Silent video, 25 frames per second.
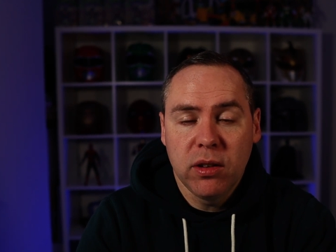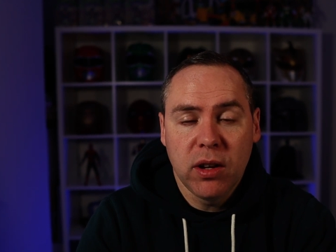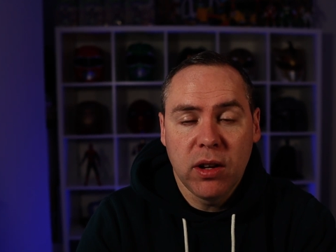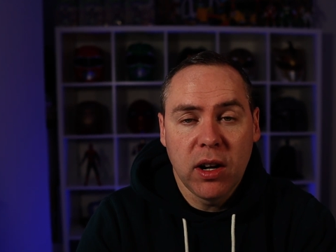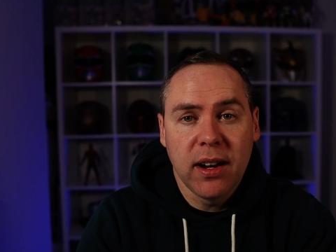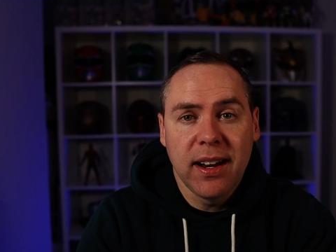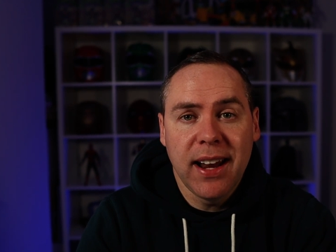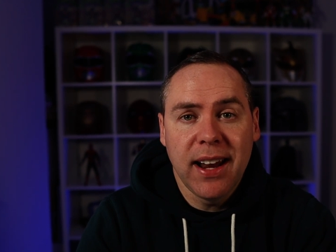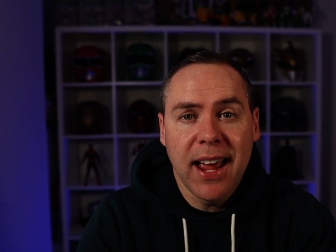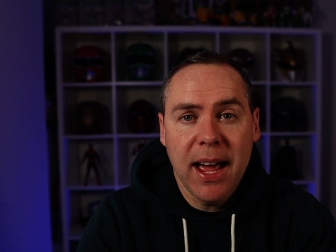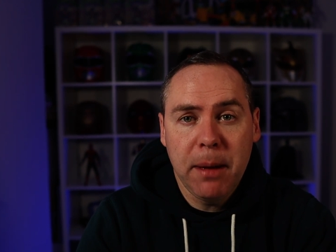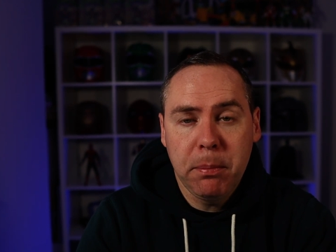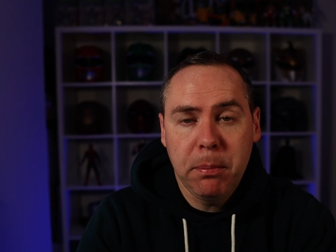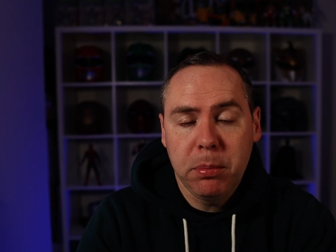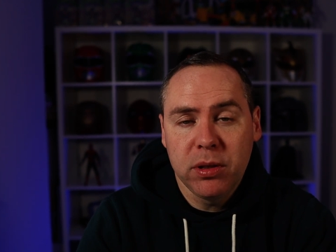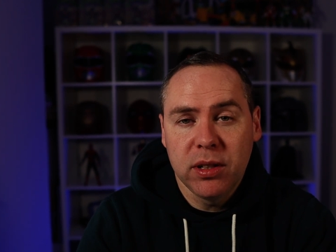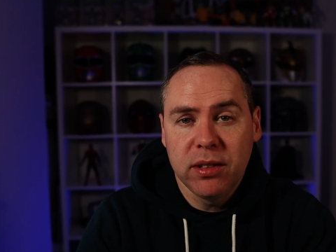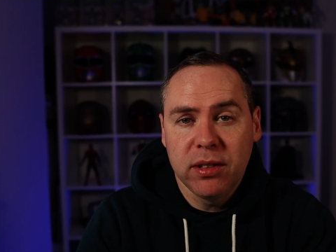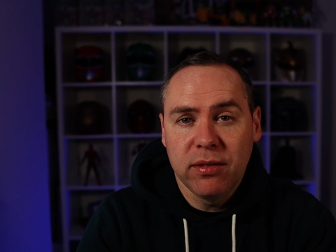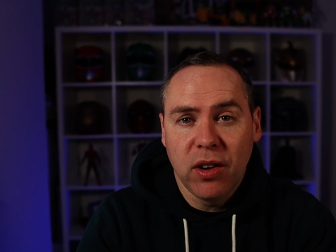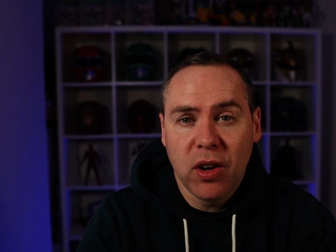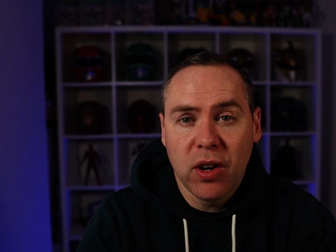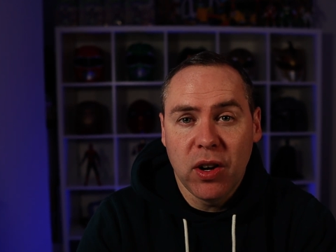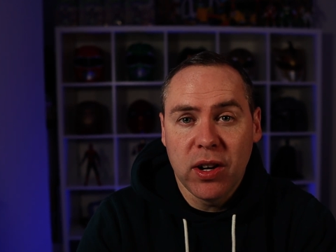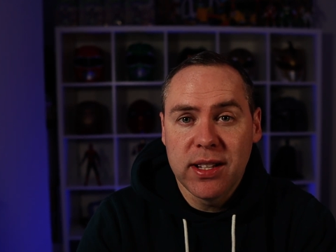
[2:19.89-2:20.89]
on an Apple
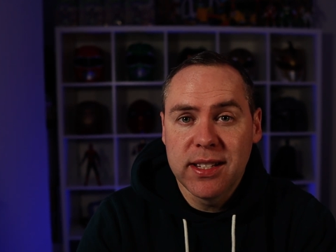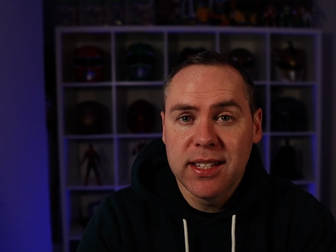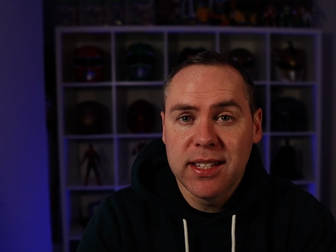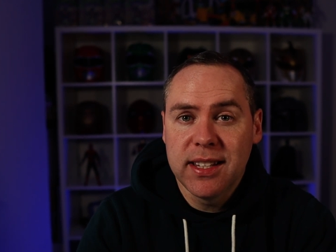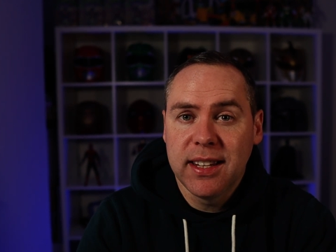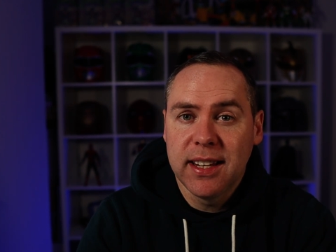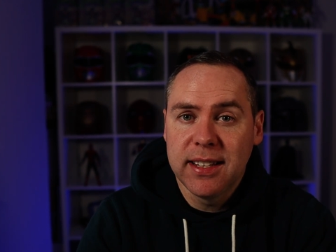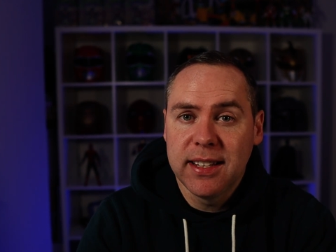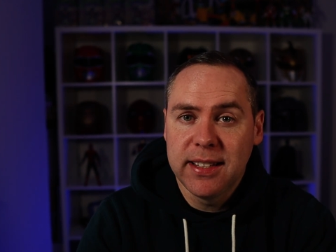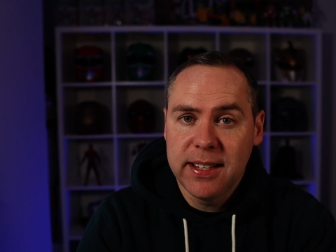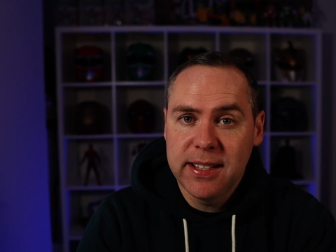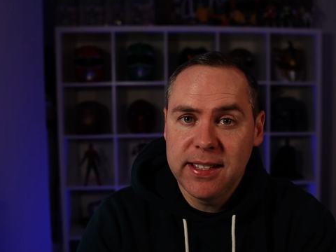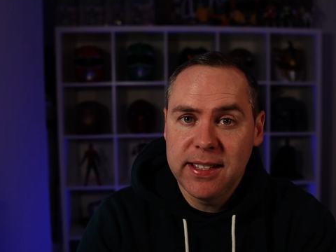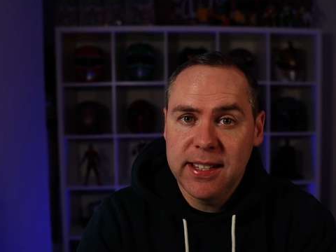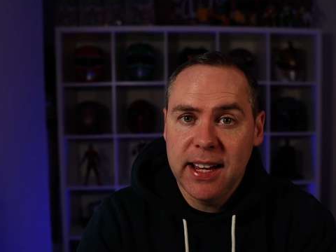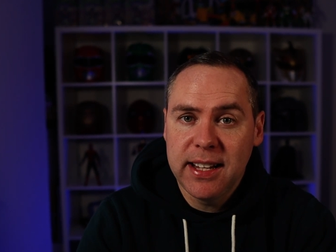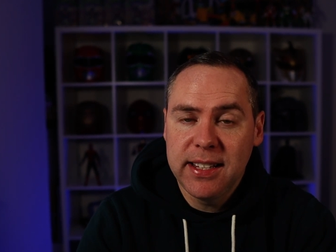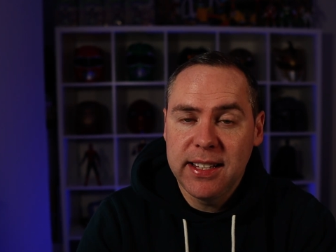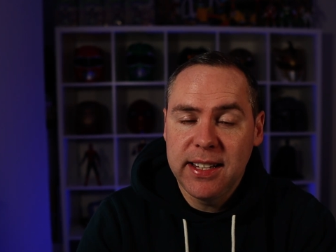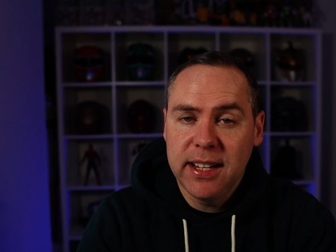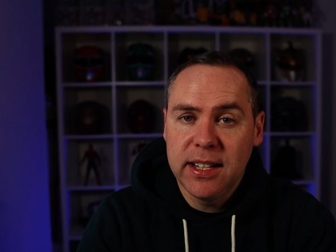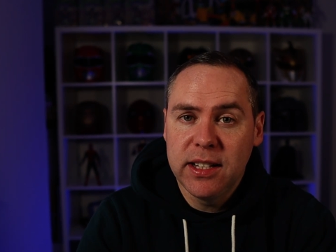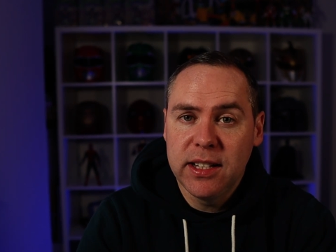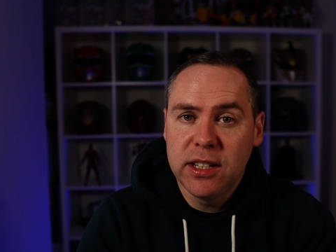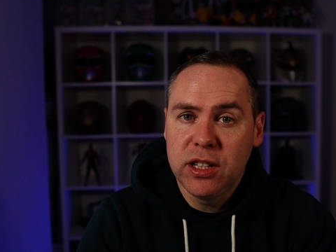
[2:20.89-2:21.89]
device, there's a
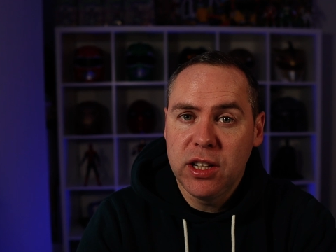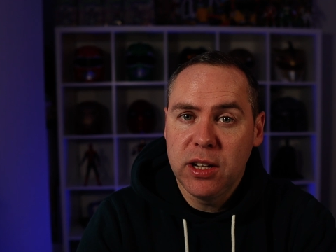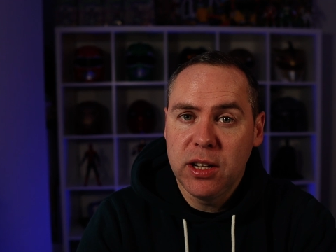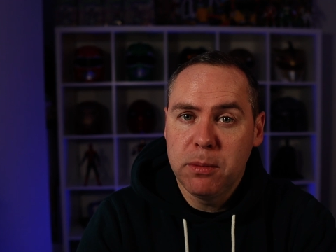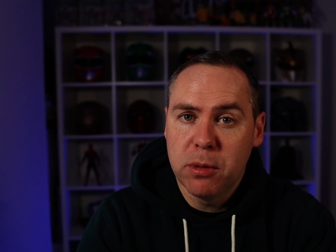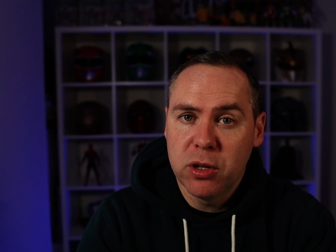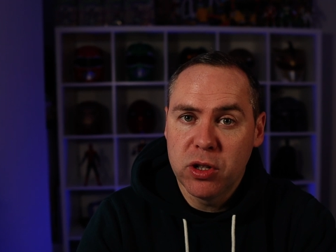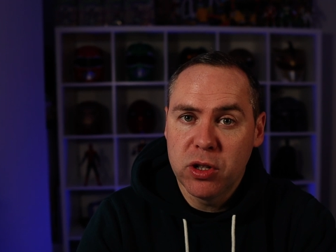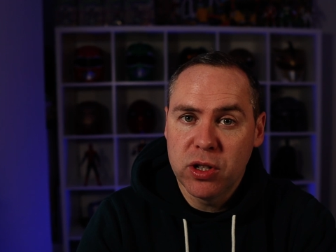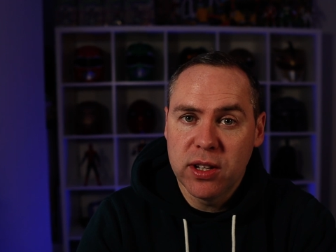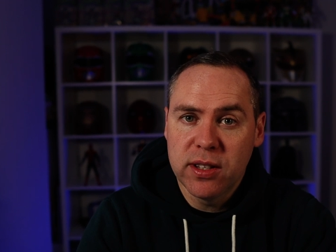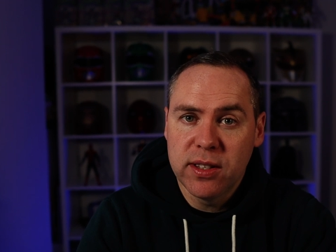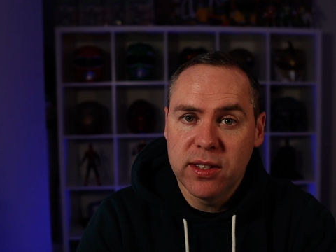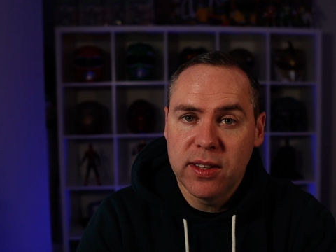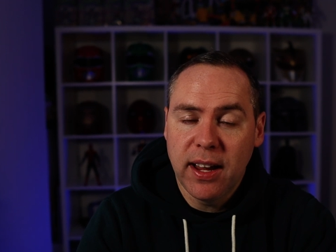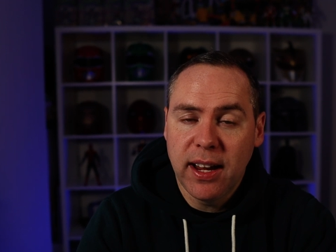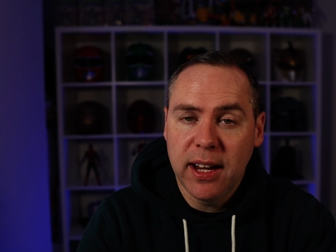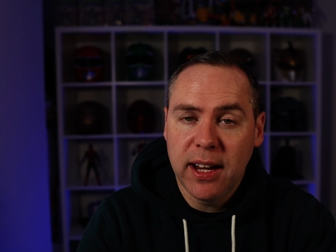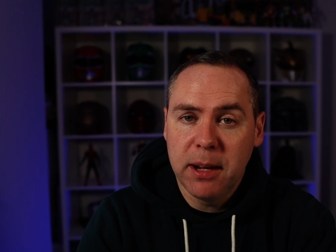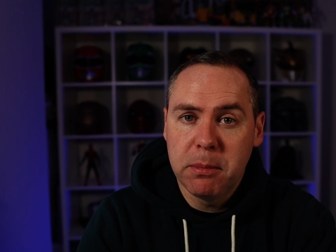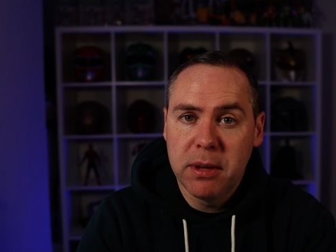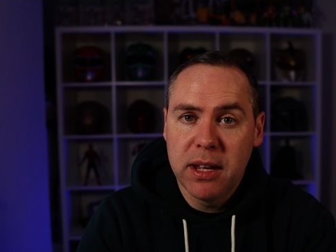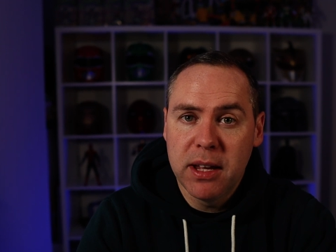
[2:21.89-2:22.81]
setting to do much the same.